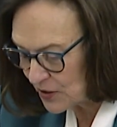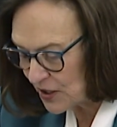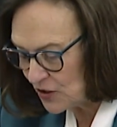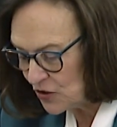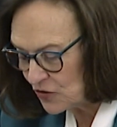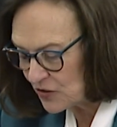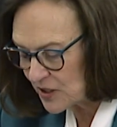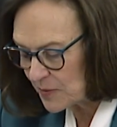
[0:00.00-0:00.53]
can
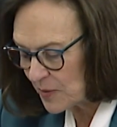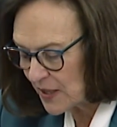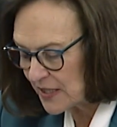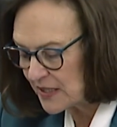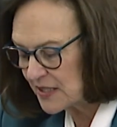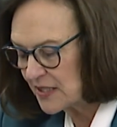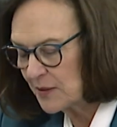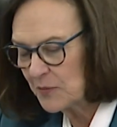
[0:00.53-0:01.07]
you
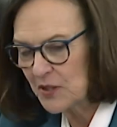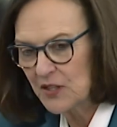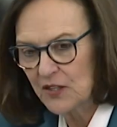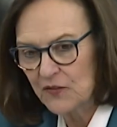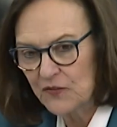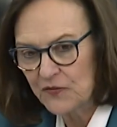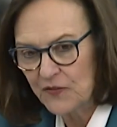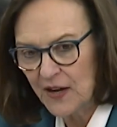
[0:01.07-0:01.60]
explain some of
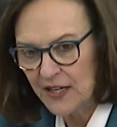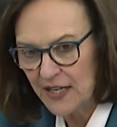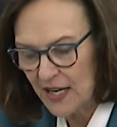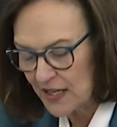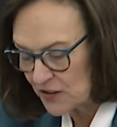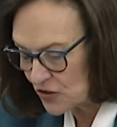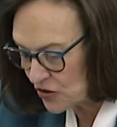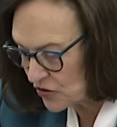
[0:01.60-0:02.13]
the
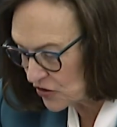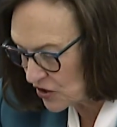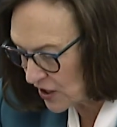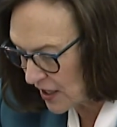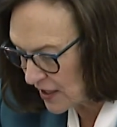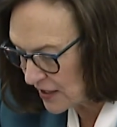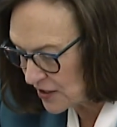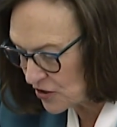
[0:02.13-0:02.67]
financial
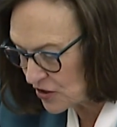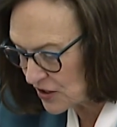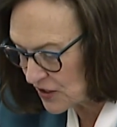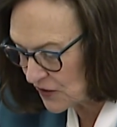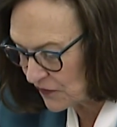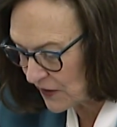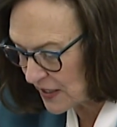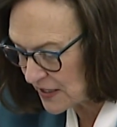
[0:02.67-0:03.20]

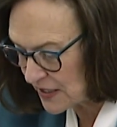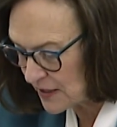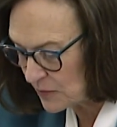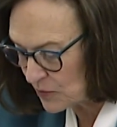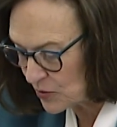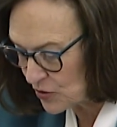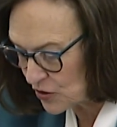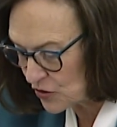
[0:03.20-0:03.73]
challenges facing
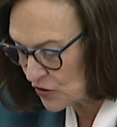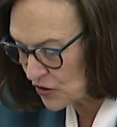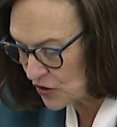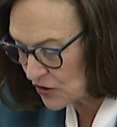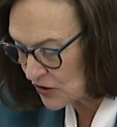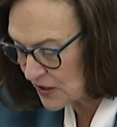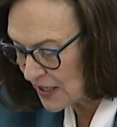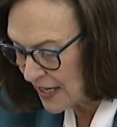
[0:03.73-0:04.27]

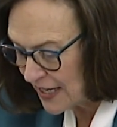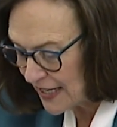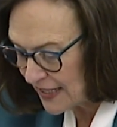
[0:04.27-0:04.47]
producers